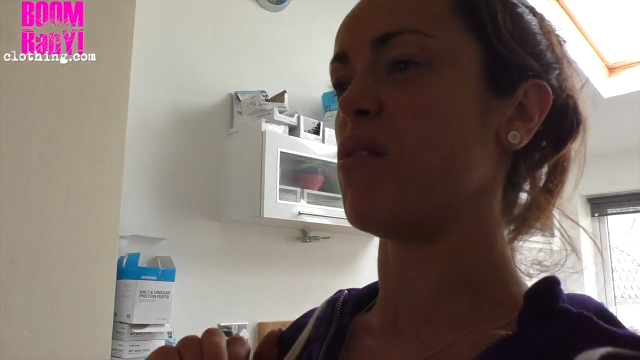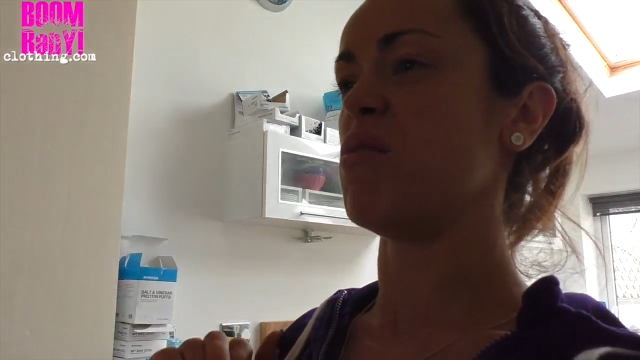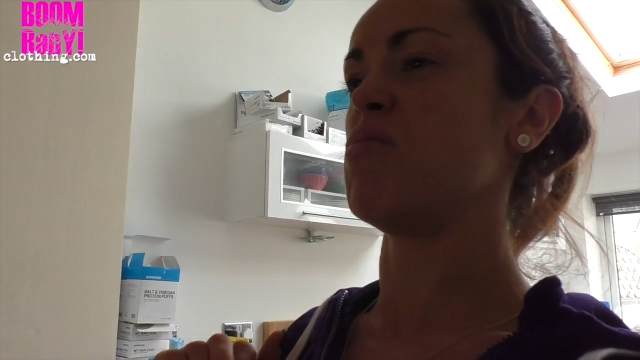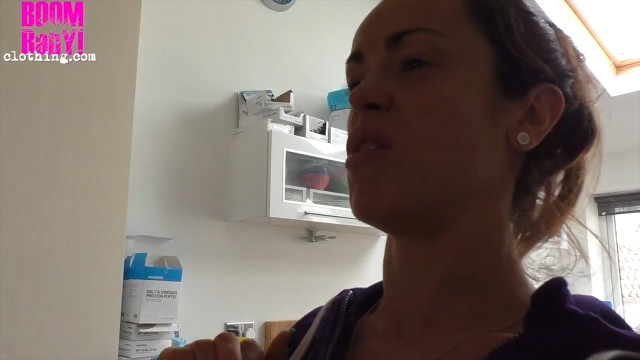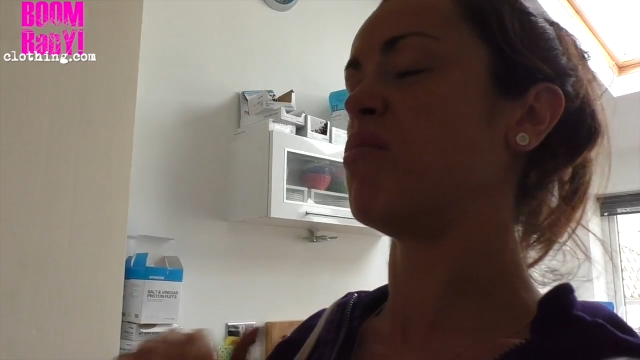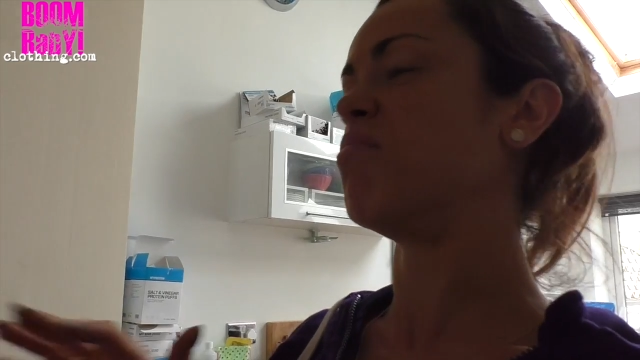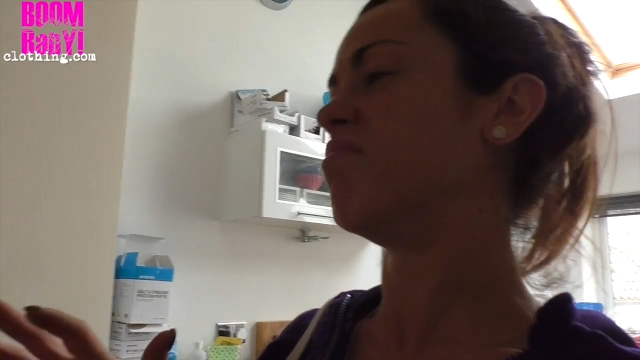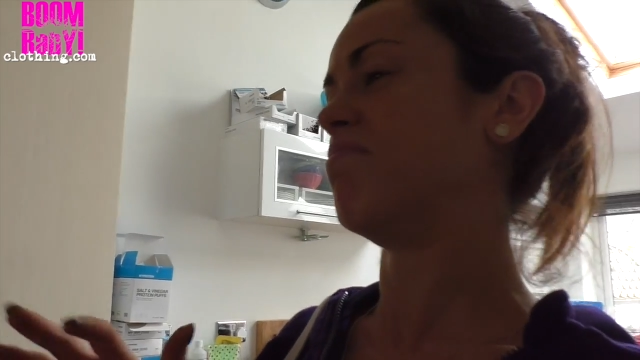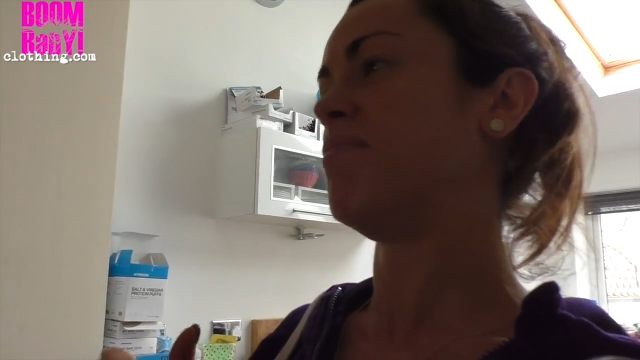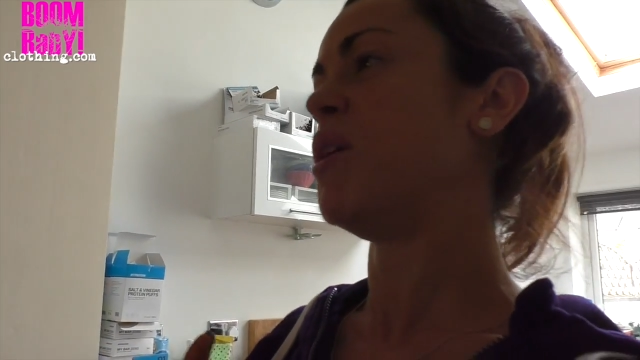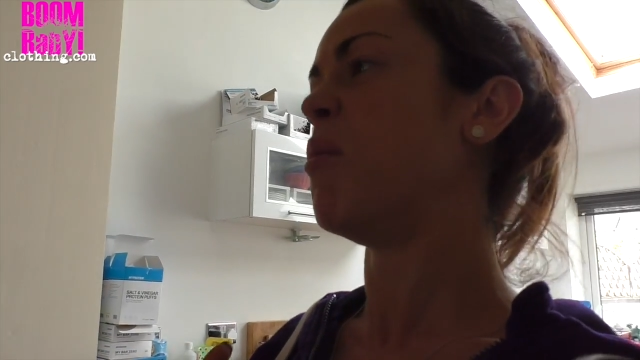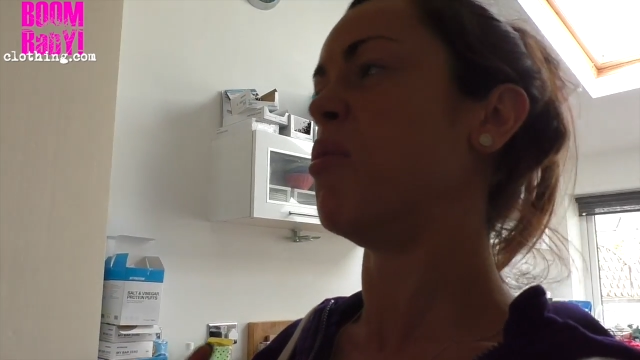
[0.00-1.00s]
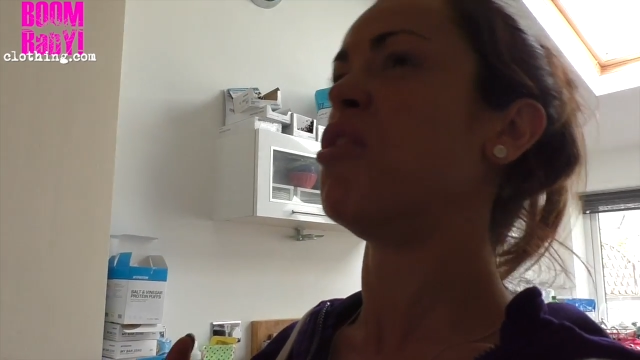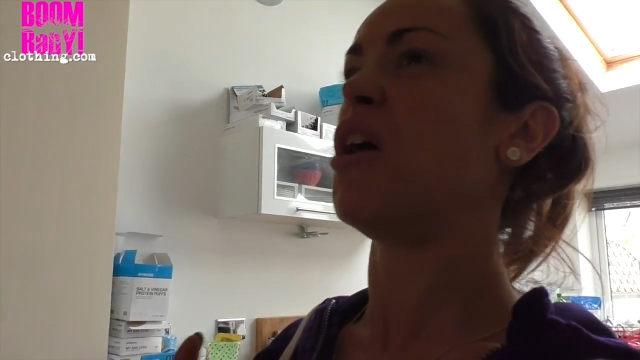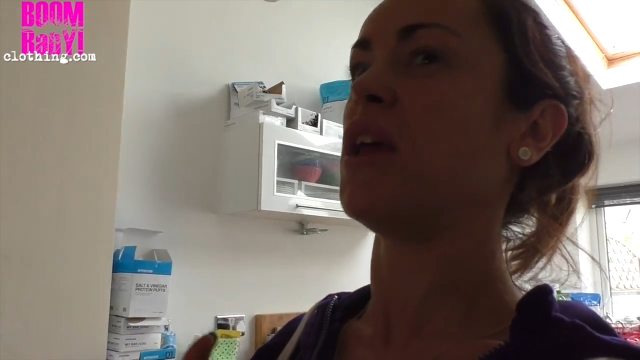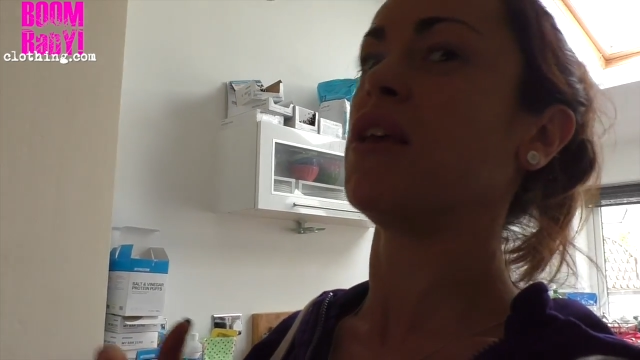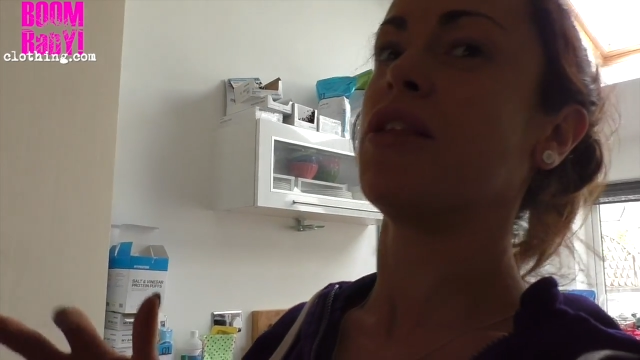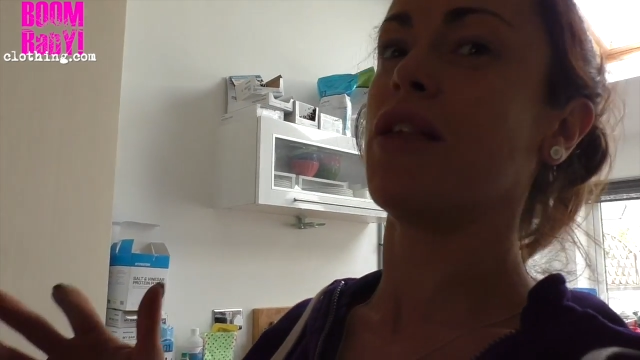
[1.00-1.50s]
He was like, but
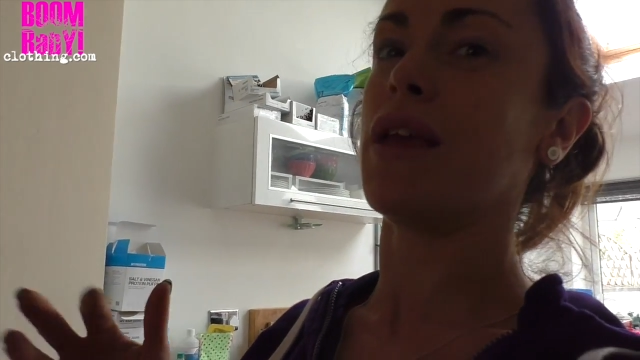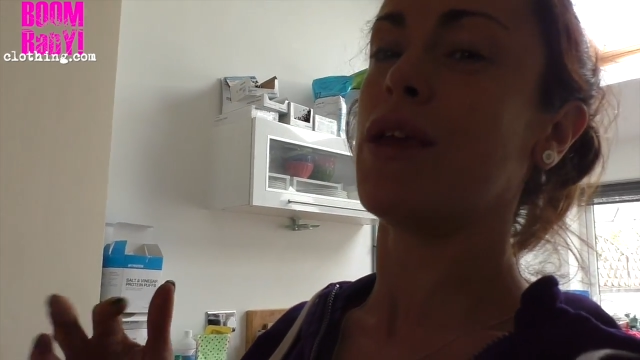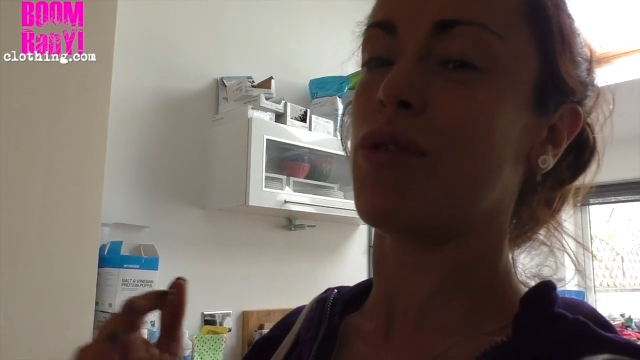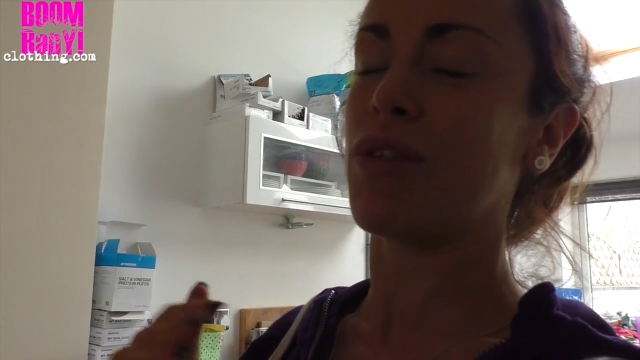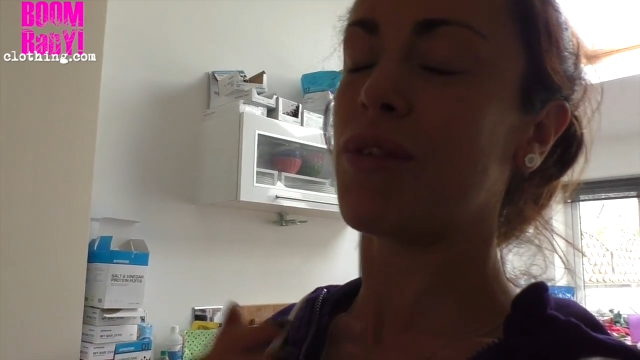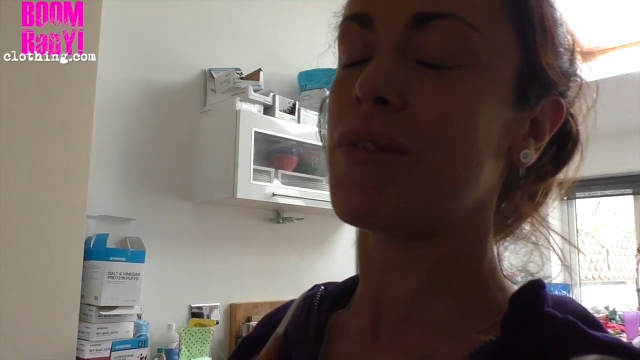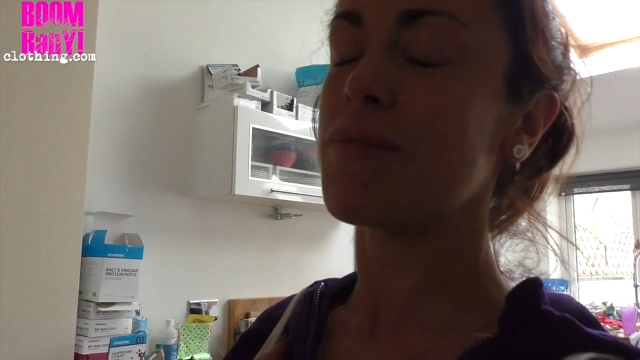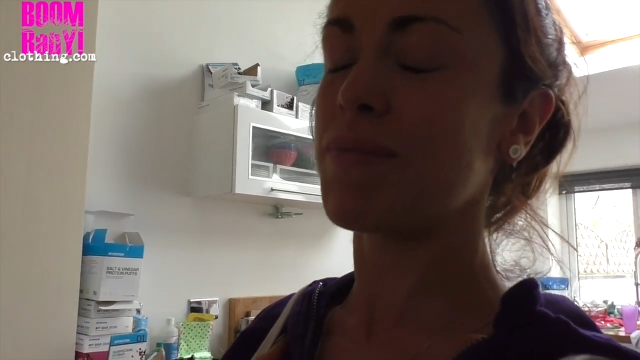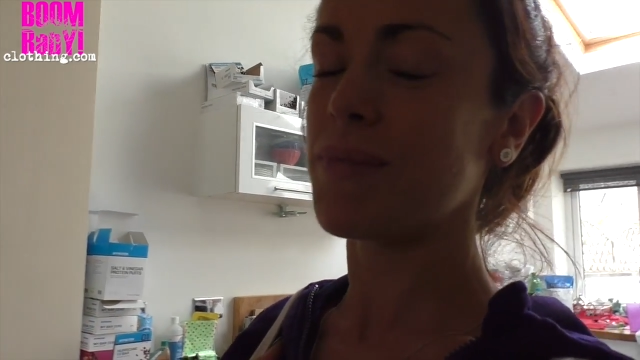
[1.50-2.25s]
thanks. Like he was